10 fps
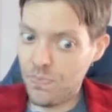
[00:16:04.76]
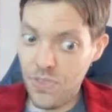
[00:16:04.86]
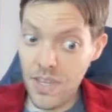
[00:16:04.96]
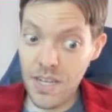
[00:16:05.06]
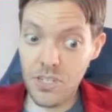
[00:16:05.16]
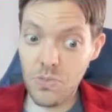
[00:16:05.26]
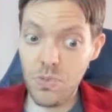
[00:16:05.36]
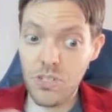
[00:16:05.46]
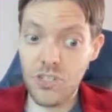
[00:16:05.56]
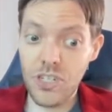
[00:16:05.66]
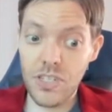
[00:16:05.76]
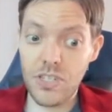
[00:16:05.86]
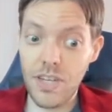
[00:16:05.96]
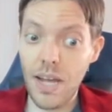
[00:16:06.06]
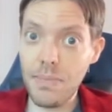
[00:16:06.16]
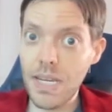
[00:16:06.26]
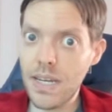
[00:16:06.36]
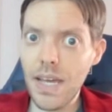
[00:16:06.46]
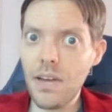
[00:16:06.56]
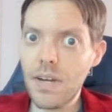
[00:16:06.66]
This was just dumbing
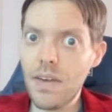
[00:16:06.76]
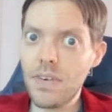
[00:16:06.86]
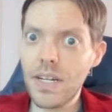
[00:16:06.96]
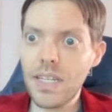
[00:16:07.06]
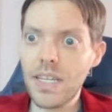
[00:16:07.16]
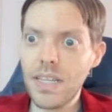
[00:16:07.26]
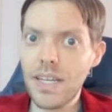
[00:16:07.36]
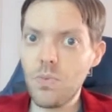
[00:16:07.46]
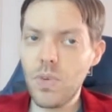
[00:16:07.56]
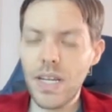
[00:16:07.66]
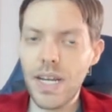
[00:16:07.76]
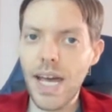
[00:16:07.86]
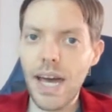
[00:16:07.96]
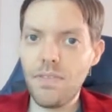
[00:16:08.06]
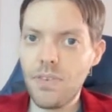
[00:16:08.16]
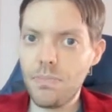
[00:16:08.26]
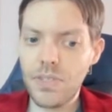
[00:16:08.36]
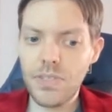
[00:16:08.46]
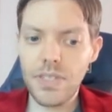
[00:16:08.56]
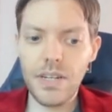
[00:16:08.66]
down everything that we had had from
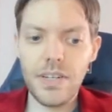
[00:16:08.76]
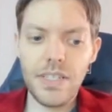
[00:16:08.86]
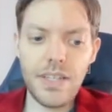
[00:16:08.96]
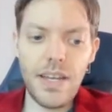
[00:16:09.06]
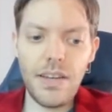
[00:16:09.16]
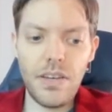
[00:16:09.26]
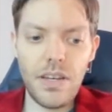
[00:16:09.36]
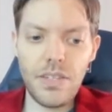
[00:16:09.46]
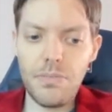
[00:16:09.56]
the series and